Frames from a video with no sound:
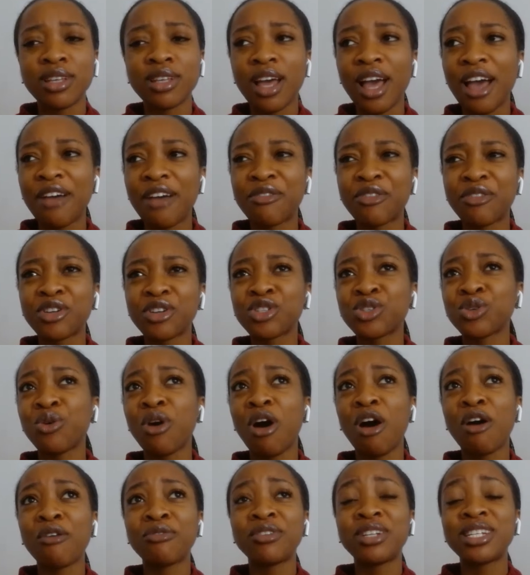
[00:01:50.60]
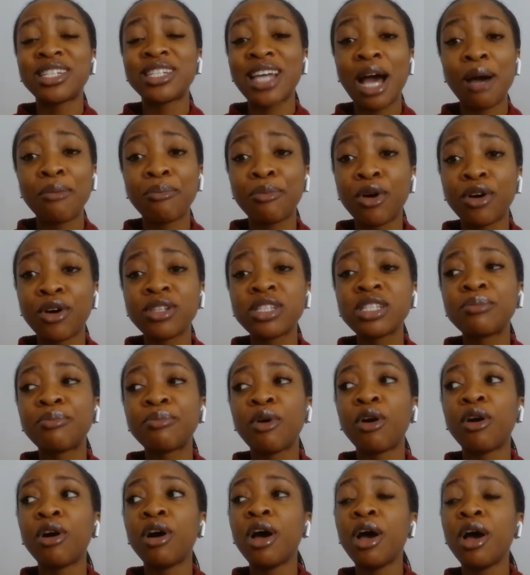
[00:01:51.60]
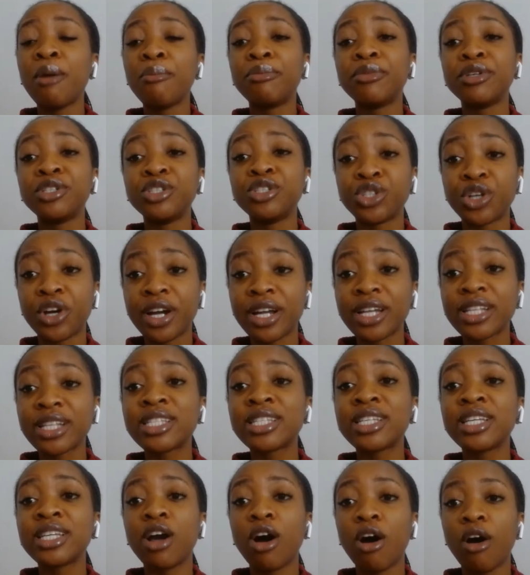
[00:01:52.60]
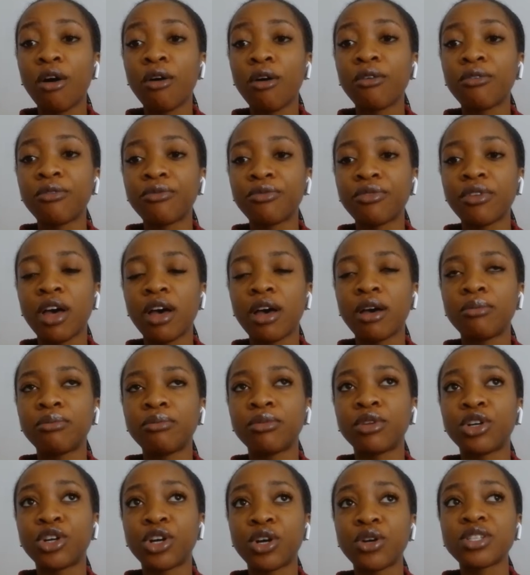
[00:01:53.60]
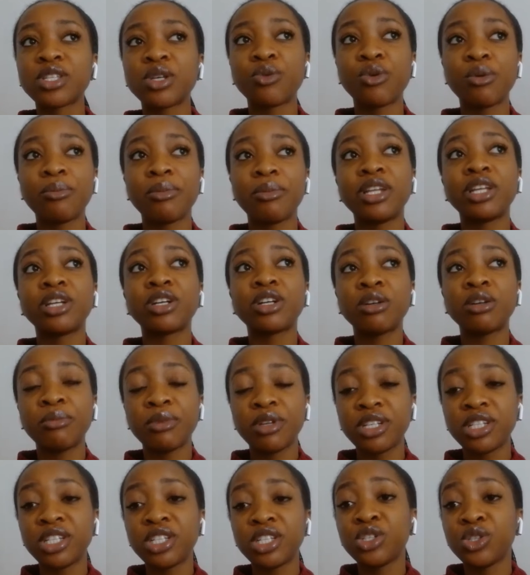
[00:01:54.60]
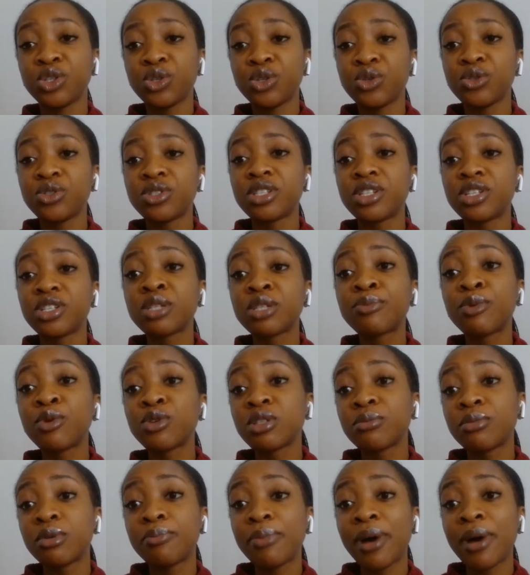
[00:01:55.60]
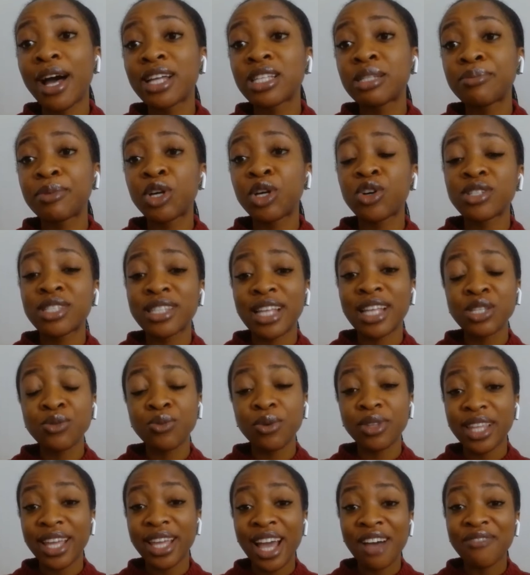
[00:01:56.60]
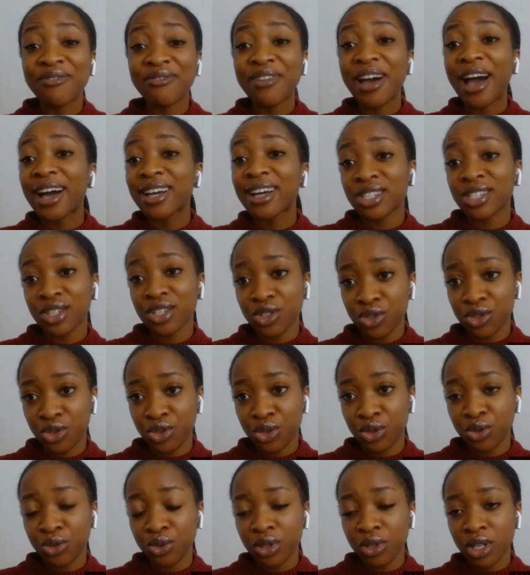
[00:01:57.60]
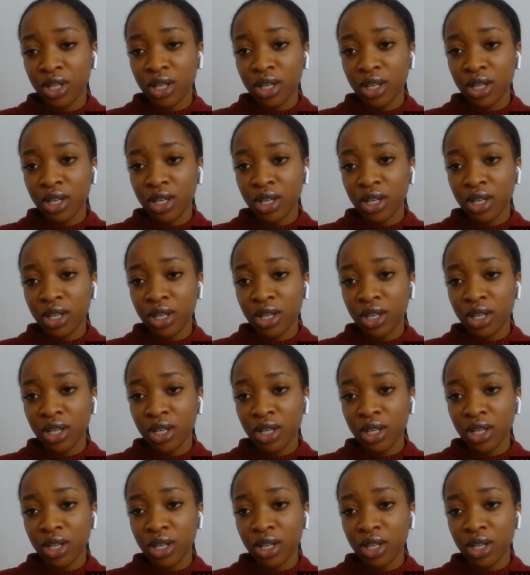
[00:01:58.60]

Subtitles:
ever so often tampons, but majority of the girls and women in community use disposable pads because that's what they have access to.